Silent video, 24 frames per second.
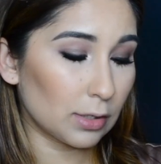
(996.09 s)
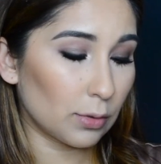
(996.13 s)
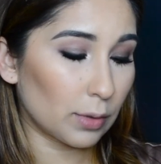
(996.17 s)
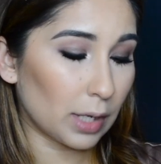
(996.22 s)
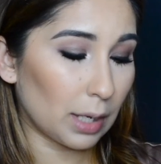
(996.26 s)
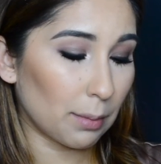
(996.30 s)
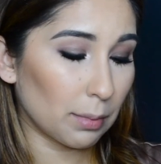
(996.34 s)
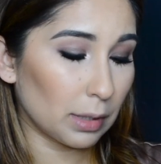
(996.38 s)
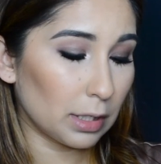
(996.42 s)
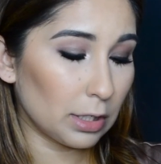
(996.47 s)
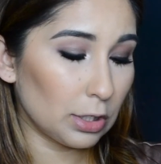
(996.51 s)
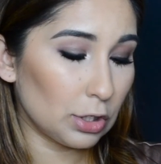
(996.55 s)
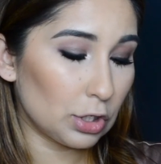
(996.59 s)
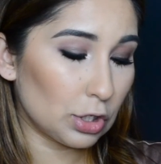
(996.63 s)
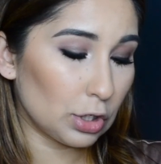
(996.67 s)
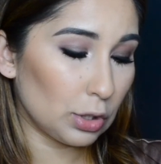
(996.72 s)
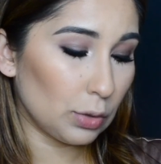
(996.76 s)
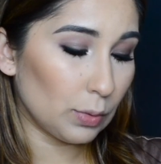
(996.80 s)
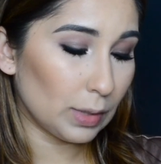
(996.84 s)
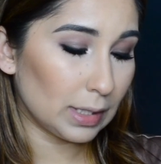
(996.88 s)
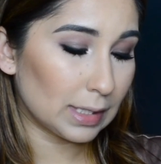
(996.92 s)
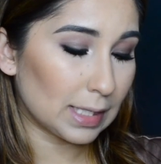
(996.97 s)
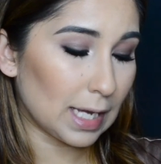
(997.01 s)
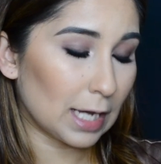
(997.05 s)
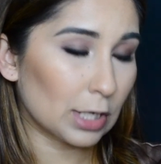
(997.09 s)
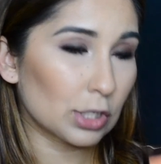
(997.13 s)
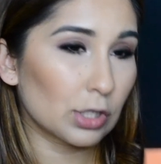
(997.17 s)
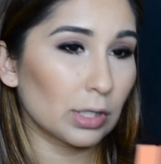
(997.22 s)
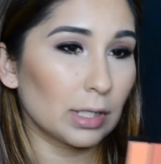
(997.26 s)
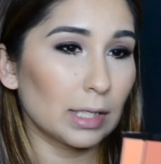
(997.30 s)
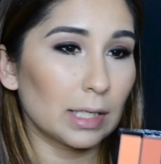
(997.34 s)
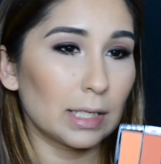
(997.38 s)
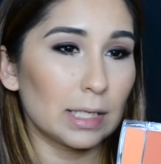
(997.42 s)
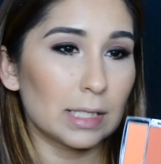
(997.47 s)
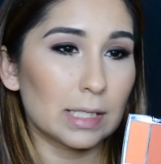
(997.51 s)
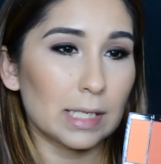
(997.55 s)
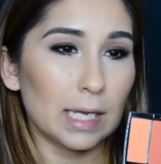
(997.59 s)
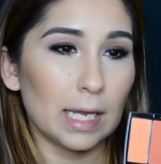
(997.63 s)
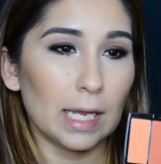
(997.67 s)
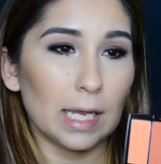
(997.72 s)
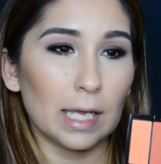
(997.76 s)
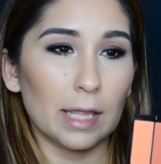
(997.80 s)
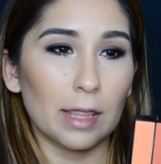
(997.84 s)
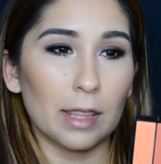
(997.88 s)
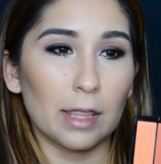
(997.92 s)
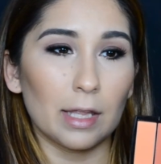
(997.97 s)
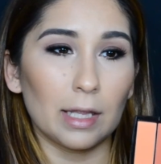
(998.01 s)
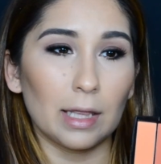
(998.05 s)
So what I'm gonna do is actually gonna
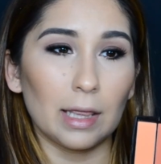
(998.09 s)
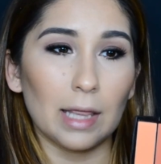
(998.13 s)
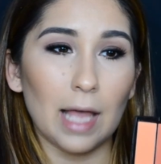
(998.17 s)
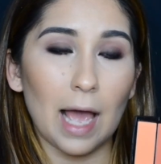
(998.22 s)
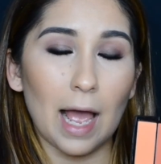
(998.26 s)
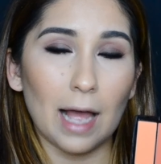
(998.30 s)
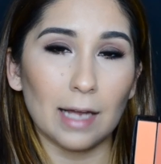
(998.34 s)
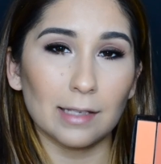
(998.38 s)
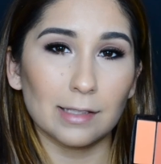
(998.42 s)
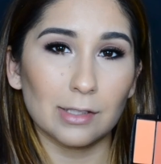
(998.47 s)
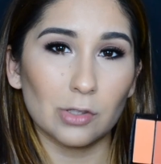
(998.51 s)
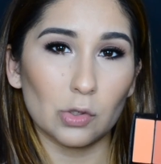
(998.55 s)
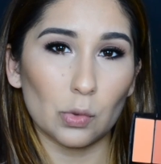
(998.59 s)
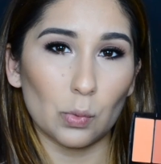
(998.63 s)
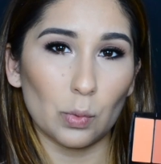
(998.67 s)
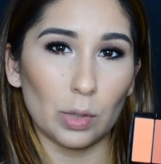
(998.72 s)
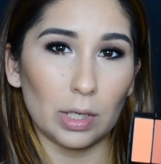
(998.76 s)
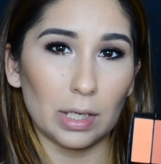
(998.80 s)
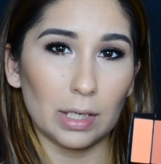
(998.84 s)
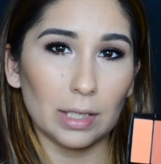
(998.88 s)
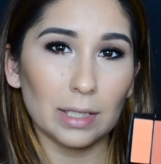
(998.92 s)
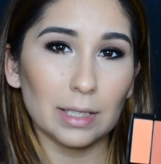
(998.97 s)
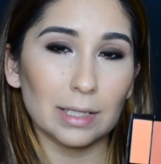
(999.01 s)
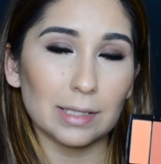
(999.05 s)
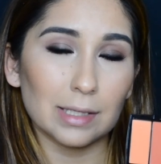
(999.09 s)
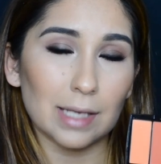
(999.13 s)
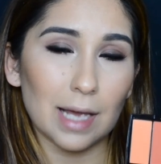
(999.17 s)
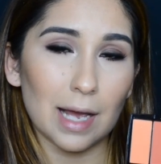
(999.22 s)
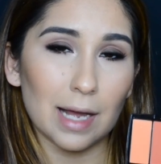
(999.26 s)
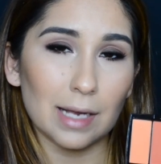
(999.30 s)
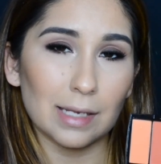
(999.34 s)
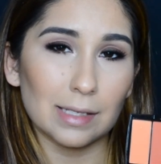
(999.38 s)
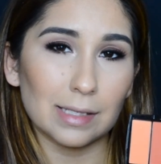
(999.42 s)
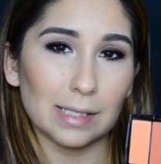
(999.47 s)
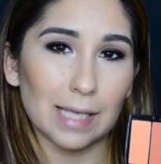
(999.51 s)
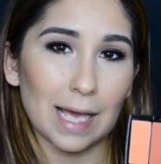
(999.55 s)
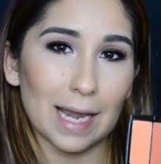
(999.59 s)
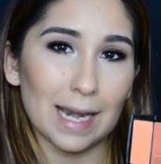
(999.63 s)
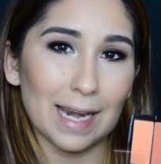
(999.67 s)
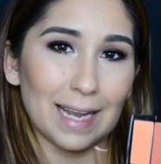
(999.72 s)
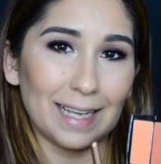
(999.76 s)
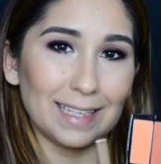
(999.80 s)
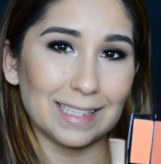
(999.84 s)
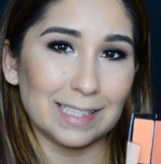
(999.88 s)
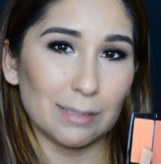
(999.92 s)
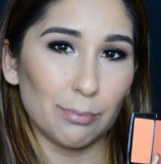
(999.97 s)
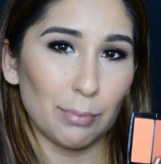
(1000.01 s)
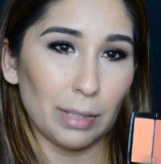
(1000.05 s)
take the last one because it has that
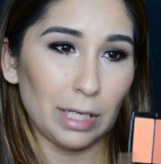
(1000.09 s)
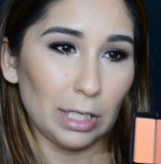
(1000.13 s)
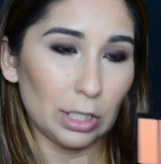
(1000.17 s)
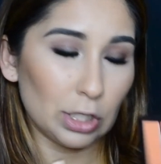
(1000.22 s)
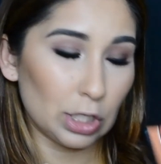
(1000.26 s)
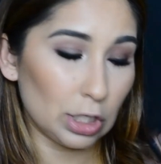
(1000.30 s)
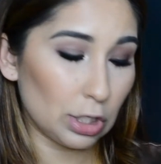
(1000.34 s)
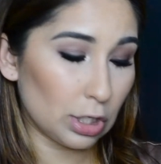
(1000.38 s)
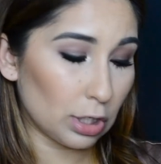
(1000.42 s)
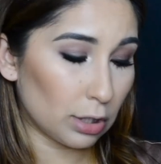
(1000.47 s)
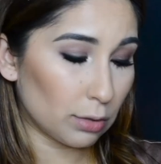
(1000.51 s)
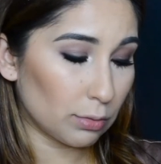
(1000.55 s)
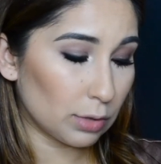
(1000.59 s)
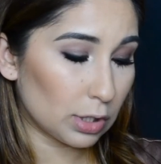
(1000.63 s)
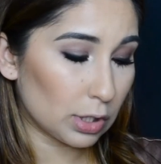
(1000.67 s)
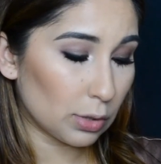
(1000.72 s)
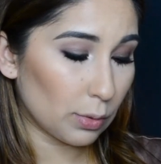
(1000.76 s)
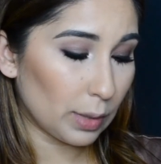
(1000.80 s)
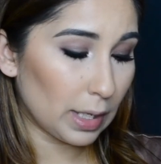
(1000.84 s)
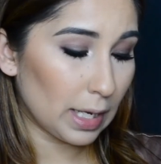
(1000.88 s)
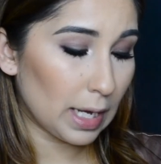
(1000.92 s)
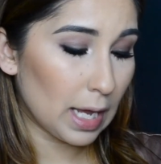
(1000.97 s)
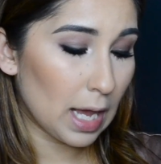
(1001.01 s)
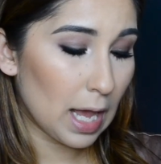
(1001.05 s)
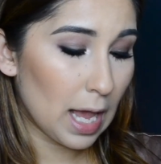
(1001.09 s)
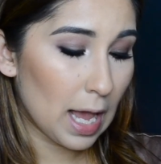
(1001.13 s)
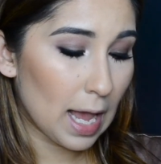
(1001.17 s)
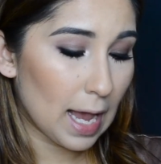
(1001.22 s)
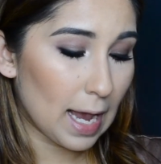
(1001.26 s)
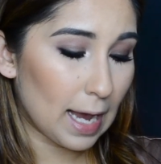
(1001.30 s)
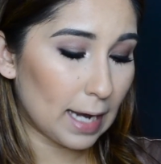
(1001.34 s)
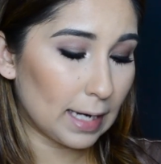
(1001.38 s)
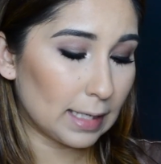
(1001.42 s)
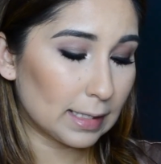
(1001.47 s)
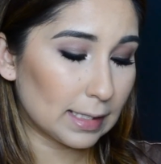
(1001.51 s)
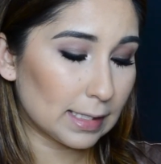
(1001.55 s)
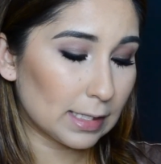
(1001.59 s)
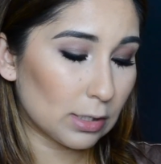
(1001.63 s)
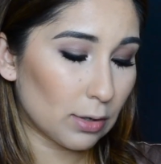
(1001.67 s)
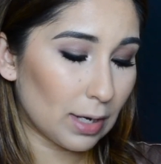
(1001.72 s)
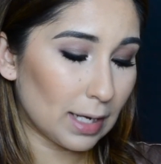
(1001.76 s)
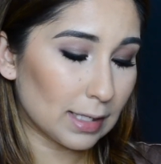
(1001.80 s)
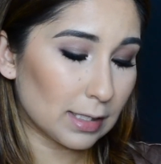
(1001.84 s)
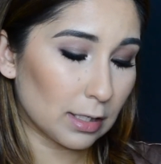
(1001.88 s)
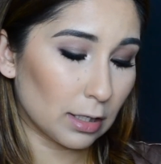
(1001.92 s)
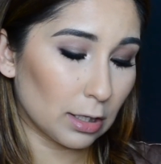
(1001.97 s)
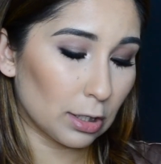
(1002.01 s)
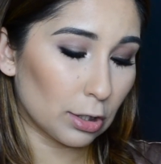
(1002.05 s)
nice peachy tone to it and it still
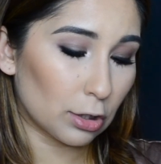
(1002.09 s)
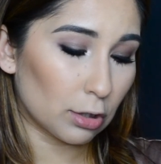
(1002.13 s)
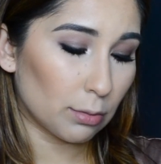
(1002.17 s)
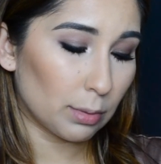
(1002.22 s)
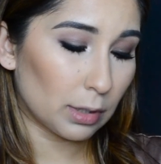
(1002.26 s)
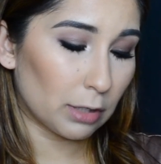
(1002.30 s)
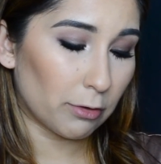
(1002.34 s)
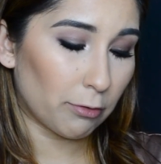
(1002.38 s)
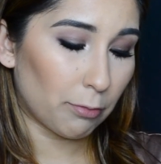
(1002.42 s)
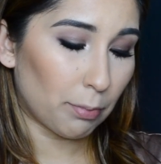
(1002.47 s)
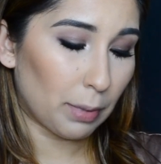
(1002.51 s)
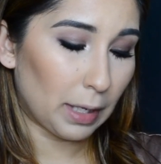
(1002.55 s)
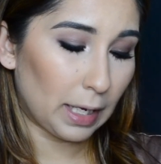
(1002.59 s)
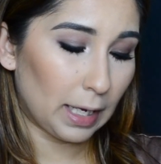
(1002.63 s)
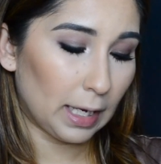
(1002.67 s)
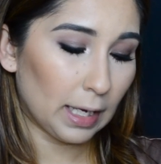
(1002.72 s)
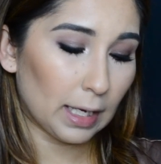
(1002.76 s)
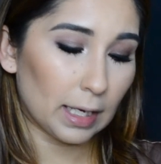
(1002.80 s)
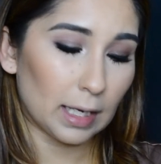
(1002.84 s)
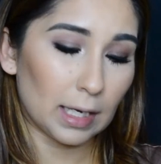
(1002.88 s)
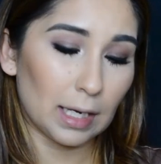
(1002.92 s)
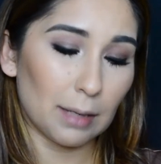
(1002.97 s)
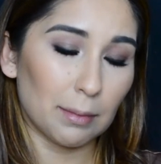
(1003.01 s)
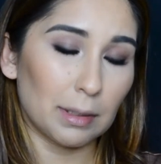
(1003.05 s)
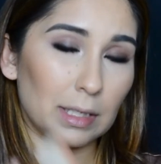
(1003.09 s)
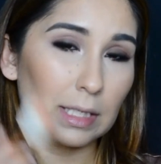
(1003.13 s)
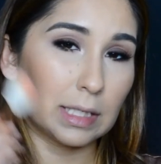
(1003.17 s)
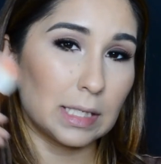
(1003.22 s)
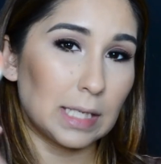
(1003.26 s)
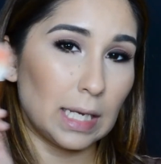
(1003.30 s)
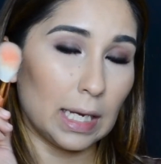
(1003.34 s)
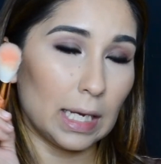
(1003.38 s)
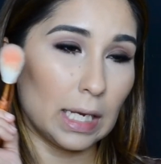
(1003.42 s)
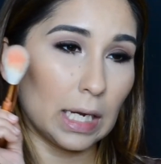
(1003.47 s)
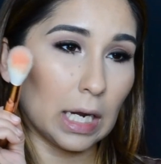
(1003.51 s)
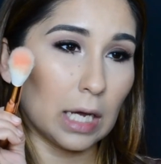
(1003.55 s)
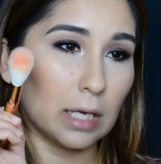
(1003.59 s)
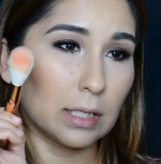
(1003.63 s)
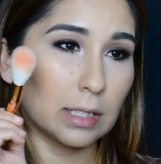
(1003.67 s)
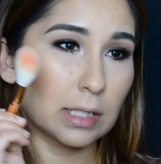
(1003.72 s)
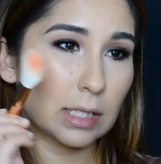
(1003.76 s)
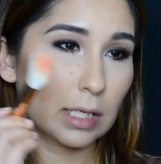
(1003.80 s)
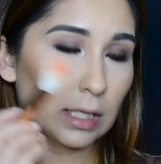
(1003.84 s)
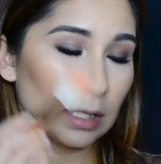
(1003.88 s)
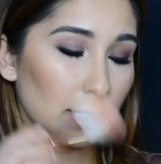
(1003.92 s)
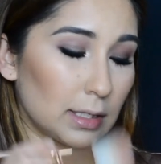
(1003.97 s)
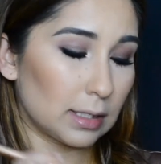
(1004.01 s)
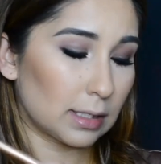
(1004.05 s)
has a little bit of pink, and I'm gonna take it
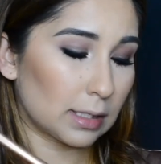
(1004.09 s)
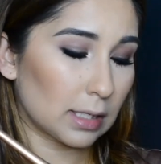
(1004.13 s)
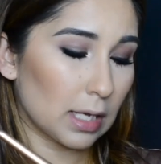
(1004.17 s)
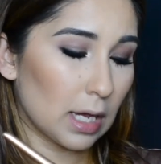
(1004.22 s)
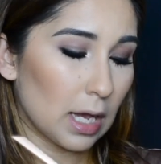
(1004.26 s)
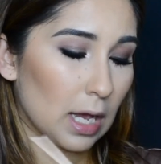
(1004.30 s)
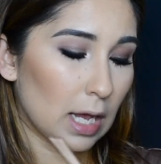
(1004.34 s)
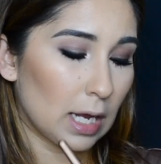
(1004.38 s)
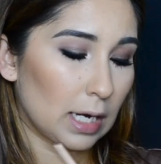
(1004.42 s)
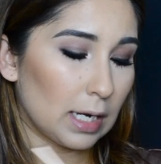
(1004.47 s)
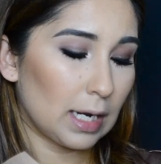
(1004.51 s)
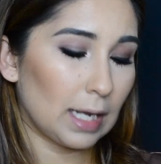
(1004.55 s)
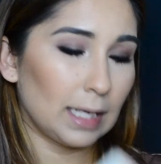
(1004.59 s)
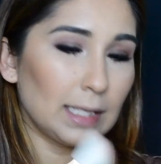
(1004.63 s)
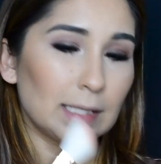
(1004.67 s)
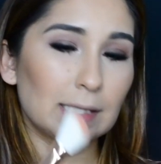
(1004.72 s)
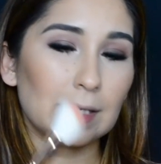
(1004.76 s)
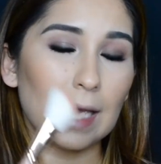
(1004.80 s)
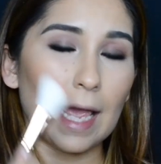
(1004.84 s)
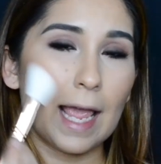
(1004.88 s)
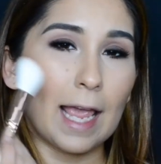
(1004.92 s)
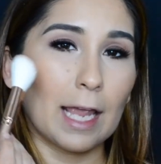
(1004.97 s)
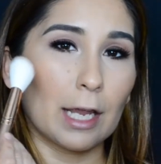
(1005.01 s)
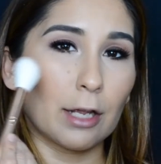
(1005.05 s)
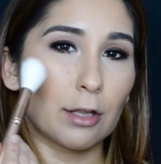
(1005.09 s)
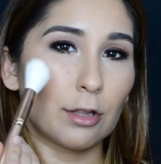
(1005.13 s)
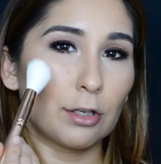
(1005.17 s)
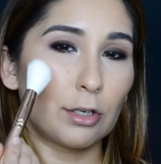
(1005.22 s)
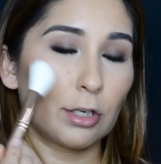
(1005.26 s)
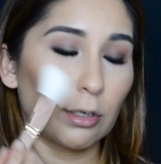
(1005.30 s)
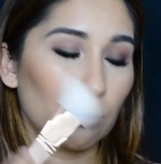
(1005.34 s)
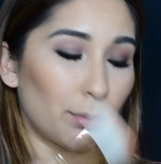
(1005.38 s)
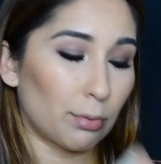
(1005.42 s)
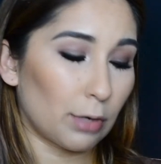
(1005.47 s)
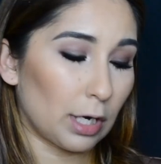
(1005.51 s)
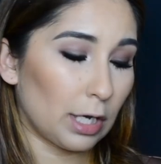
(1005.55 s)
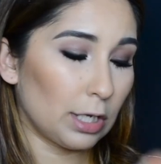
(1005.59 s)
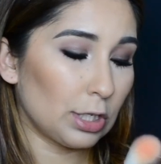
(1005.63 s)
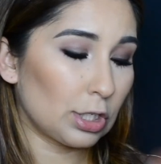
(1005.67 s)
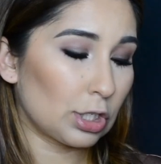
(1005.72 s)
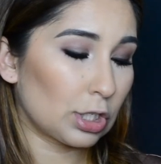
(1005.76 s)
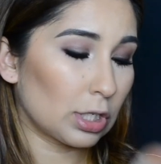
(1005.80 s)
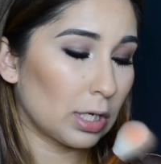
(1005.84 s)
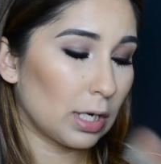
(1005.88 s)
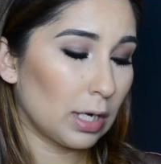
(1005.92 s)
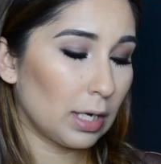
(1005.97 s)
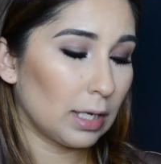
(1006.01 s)
onto this nice angular brush,